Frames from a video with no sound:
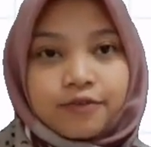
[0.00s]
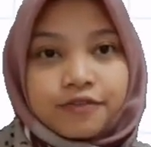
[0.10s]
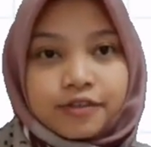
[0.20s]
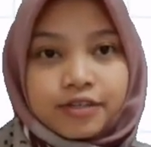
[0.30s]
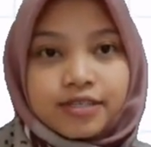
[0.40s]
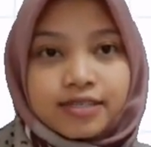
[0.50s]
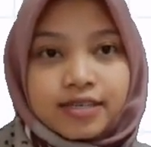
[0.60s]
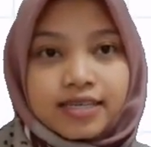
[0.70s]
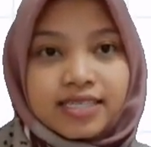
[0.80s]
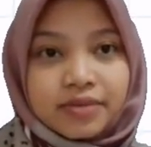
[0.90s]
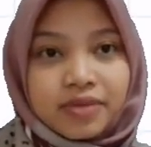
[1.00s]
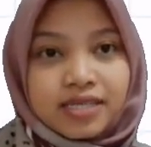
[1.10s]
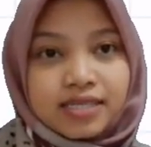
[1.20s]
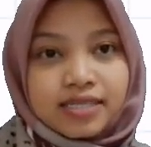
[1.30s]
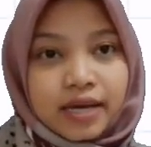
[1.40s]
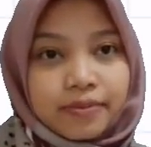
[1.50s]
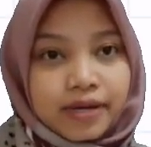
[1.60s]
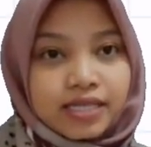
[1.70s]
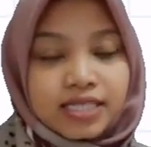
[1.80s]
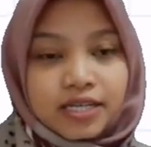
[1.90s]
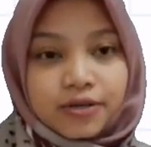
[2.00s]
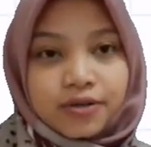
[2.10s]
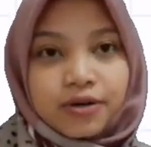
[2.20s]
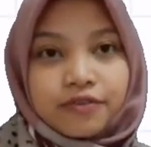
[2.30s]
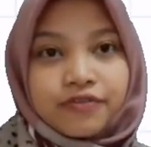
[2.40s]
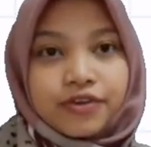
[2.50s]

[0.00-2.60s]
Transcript: First, examine the debt ratio of